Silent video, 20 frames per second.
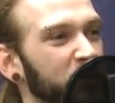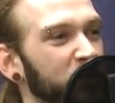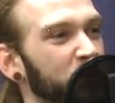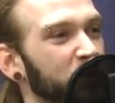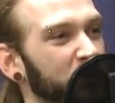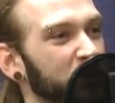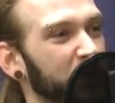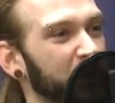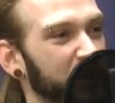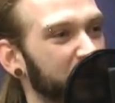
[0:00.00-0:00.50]

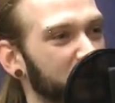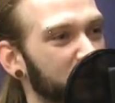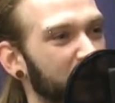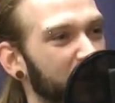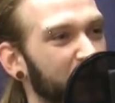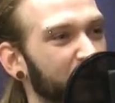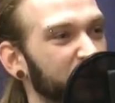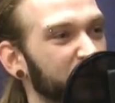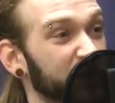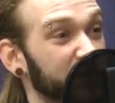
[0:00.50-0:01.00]
2
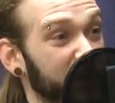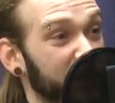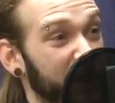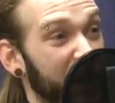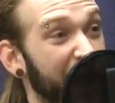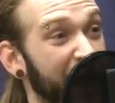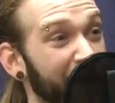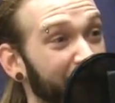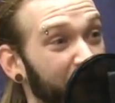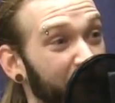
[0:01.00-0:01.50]
hours is an
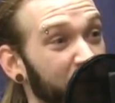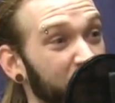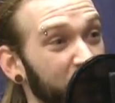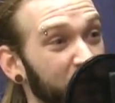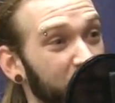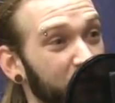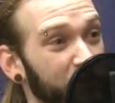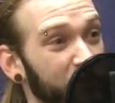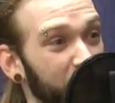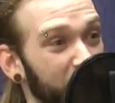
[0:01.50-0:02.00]

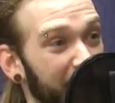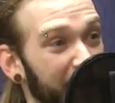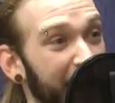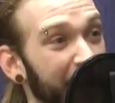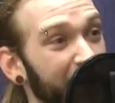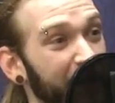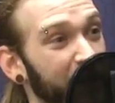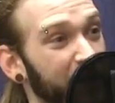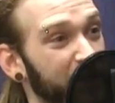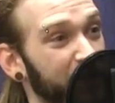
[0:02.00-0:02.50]
average
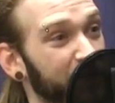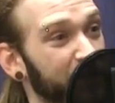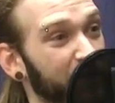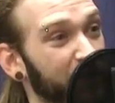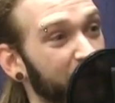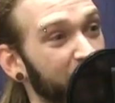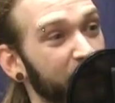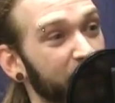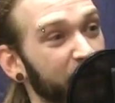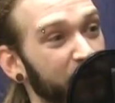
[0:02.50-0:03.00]
dining
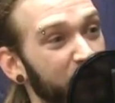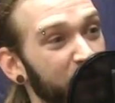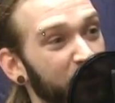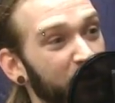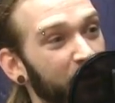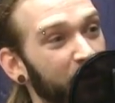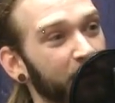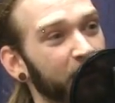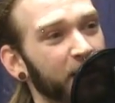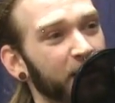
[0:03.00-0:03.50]
experience in
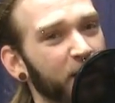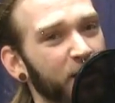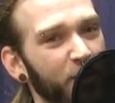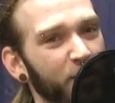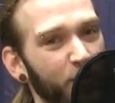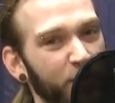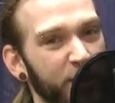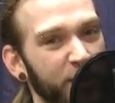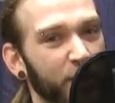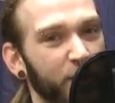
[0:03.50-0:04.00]
Europe.
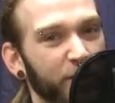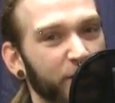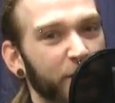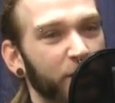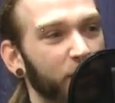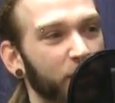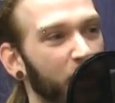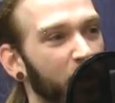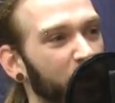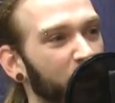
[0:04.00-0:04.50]
We go a
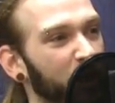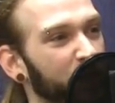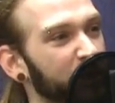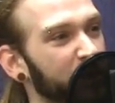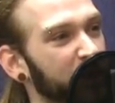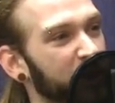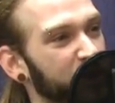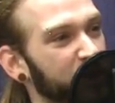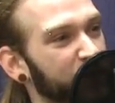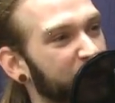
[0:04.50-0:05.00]
little longer
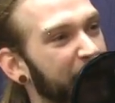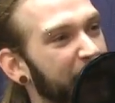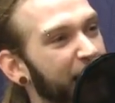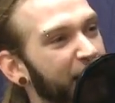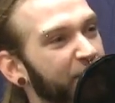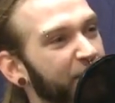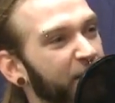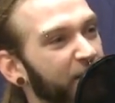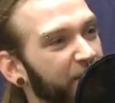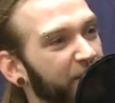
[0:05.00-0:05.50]
because we
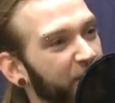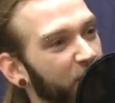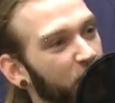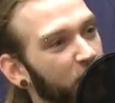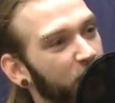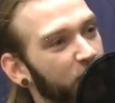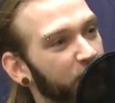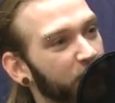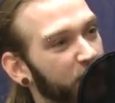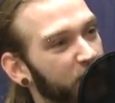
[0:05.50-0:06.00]
have a
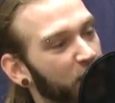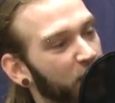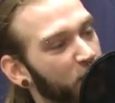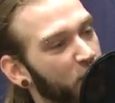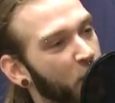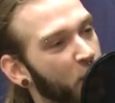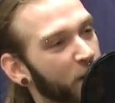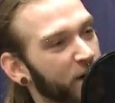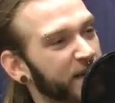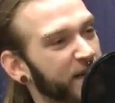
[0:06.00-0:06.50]
full
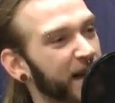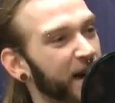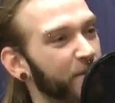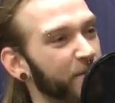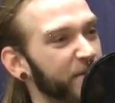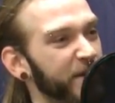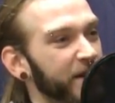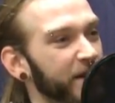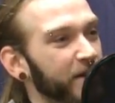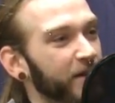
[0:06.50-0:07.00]
coursed
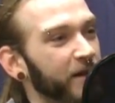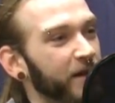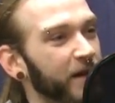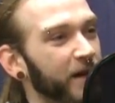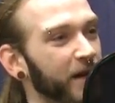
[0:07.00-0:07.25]
out meal.